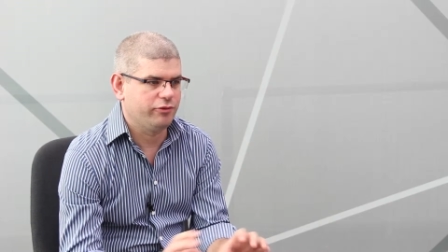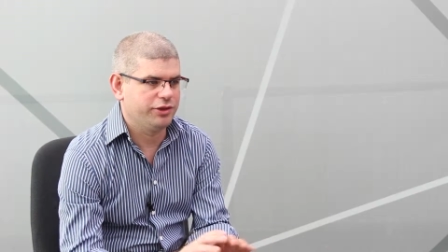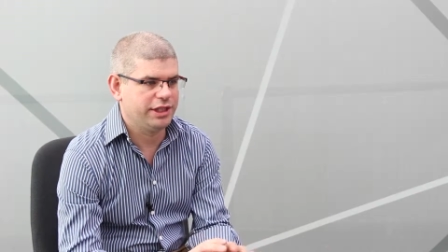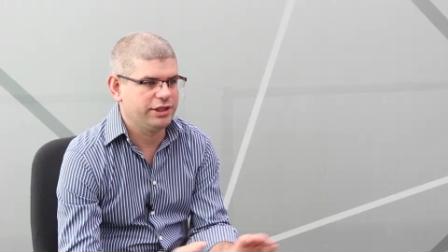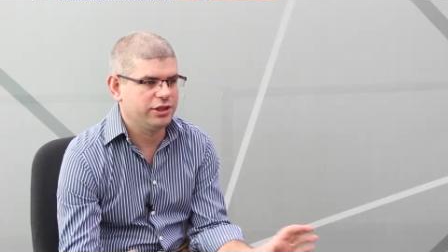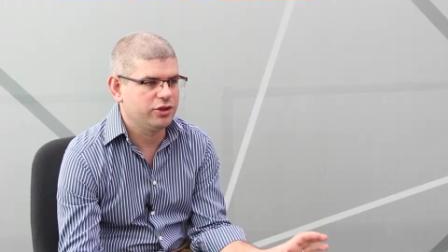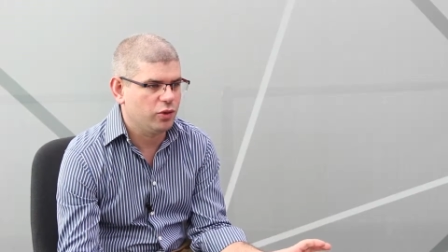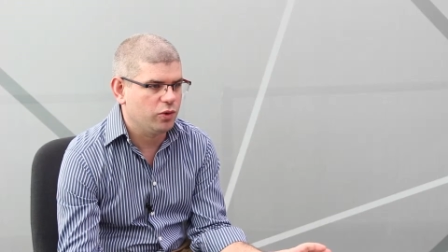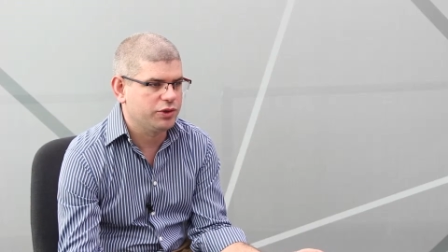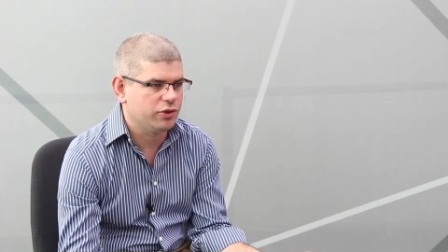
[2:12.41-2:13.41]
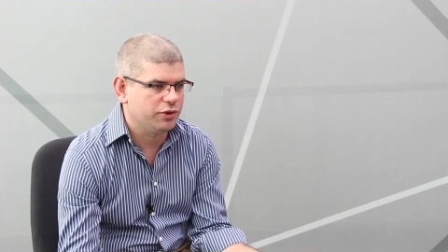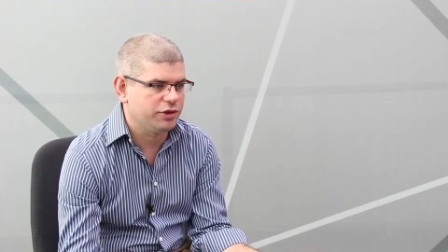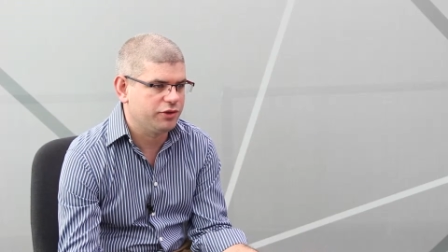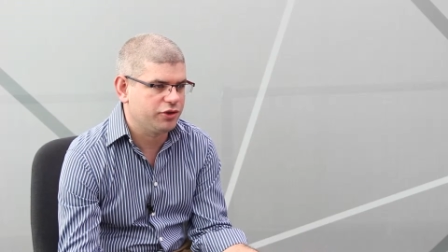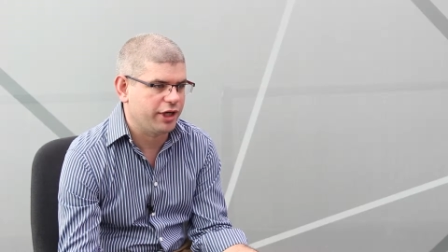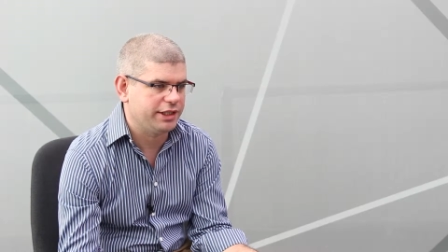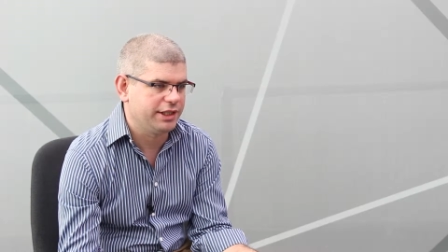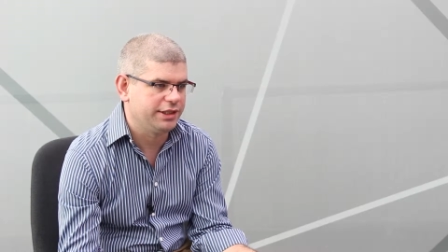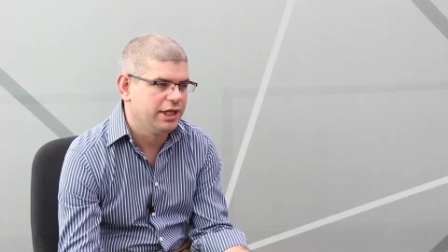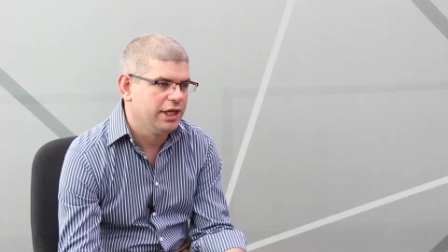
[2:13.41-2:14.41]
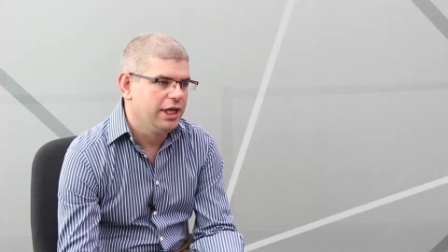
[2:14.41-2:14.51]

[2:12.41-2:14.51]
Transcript: They're resistant to all sorts of stresses.